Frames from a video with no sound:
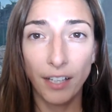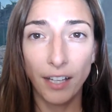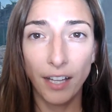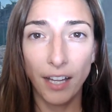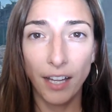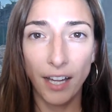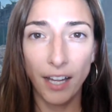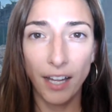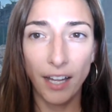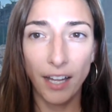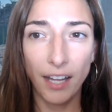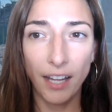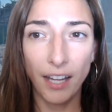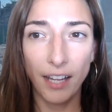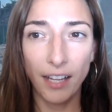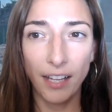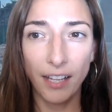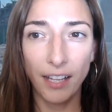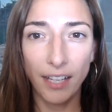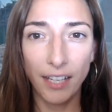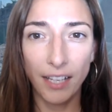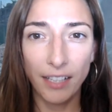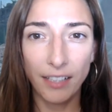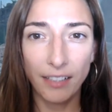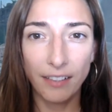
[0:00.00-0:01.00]

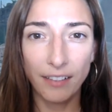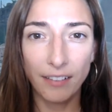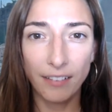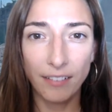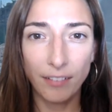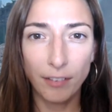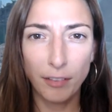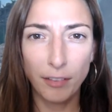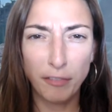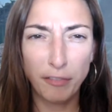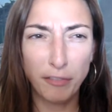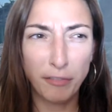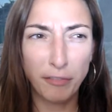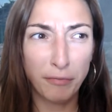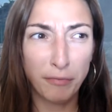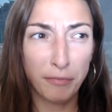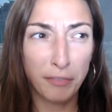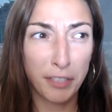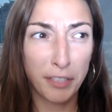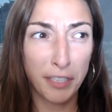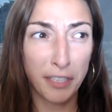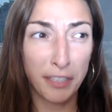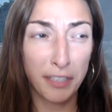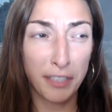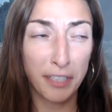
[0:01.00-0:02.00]
And
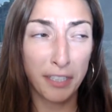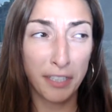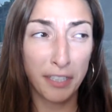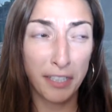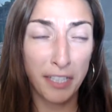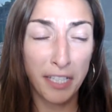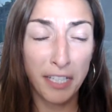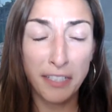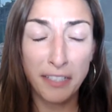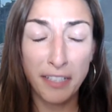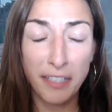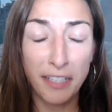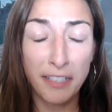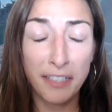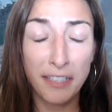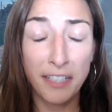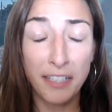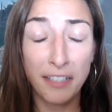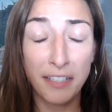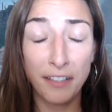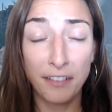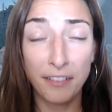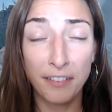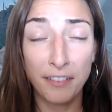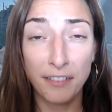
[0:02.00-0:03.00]
the things I'd
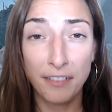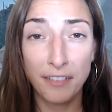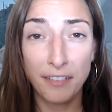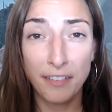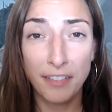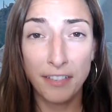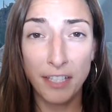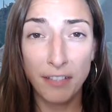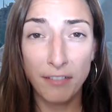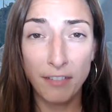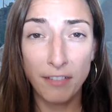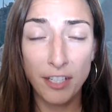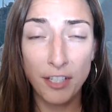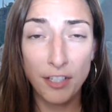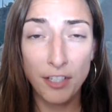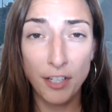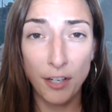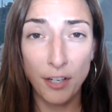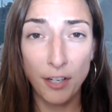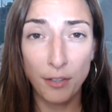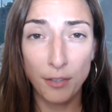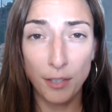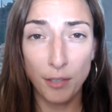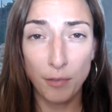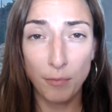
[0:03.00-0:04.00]
seen on TV
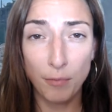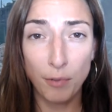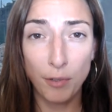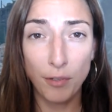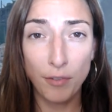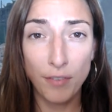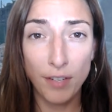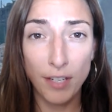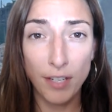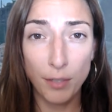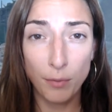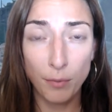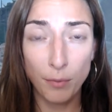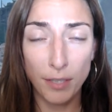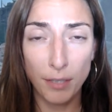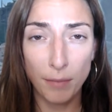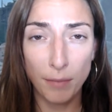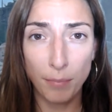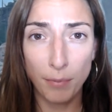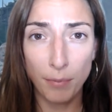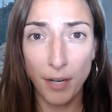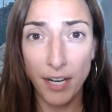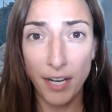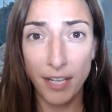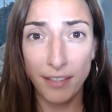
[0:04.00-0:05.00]
shows and movies with the
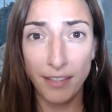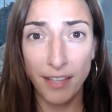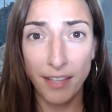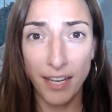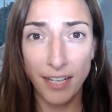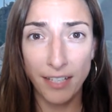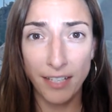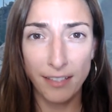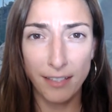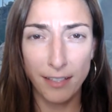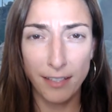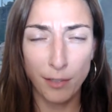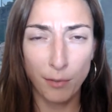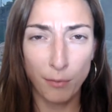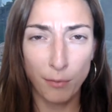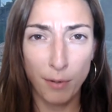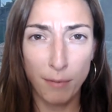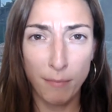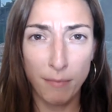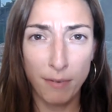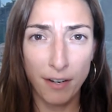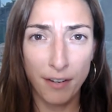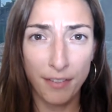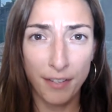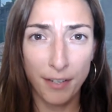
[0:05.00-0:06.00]
bright lights and the
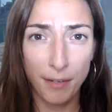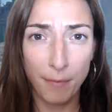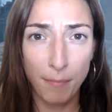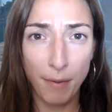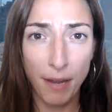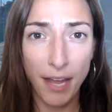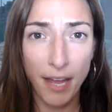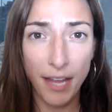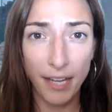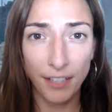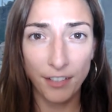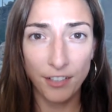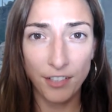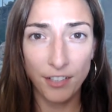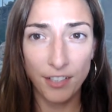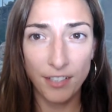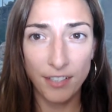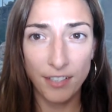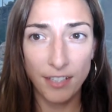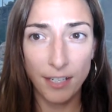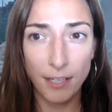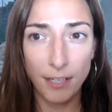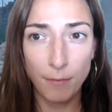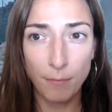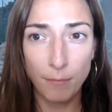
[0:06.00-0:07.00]
women on their back just
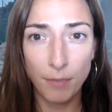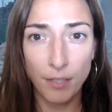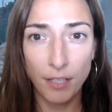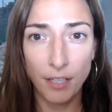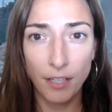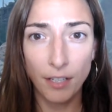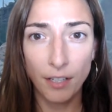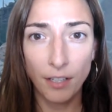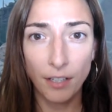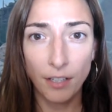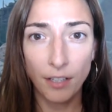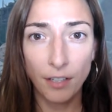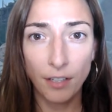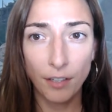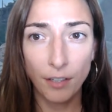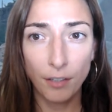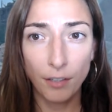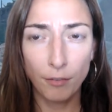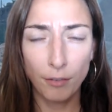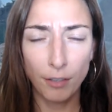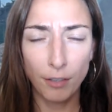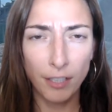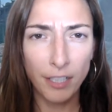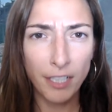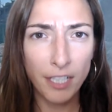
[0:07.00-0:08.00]
seemed
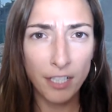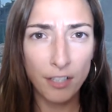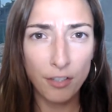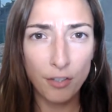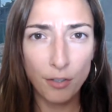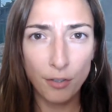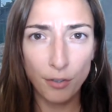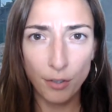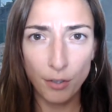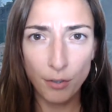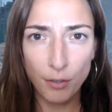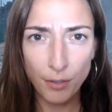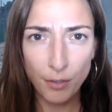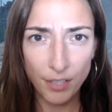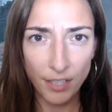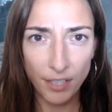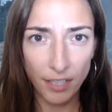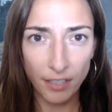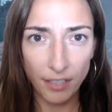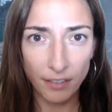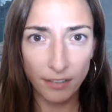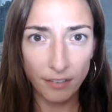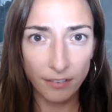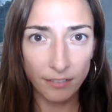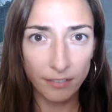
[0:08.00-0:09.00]
really
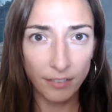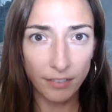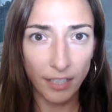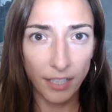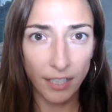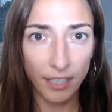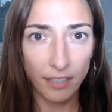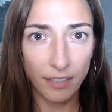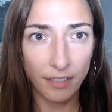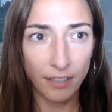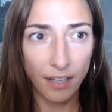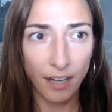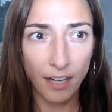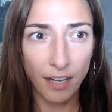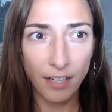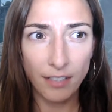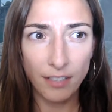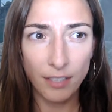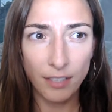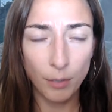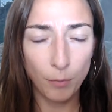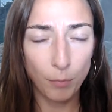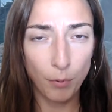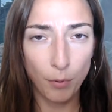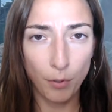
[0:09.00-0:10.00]
intrusive and not
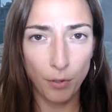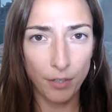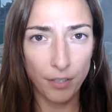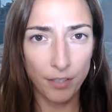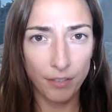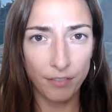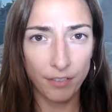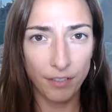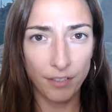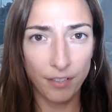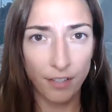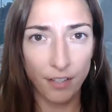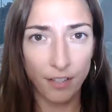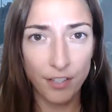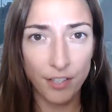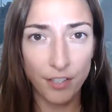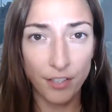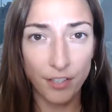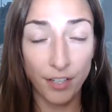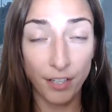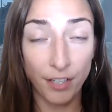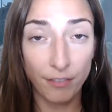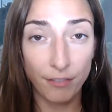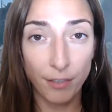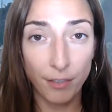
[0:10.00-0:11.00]
supportive or
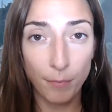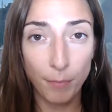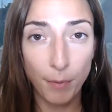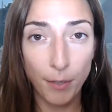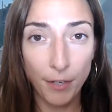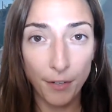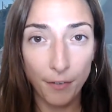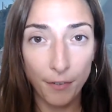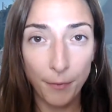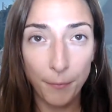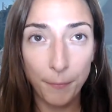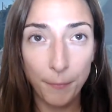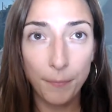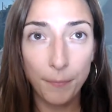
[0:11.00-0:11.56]
nurturing for birth.